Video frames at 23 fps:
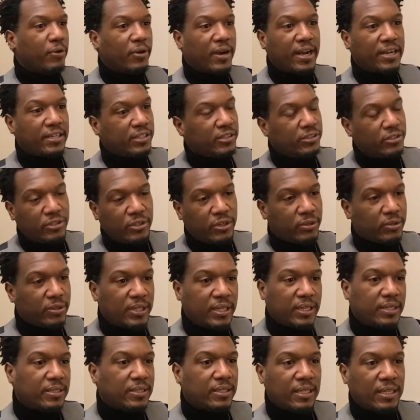Or how did you know
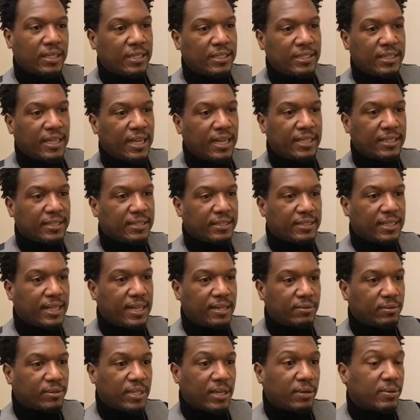
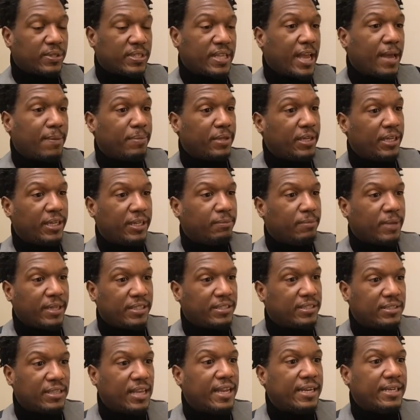that was happening in my
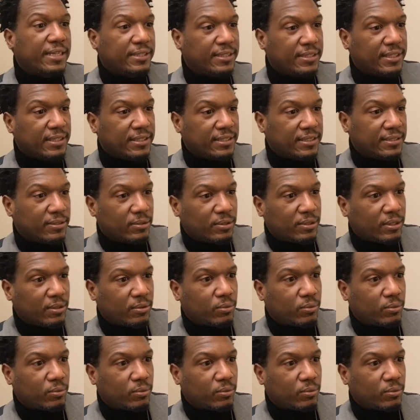sinuses?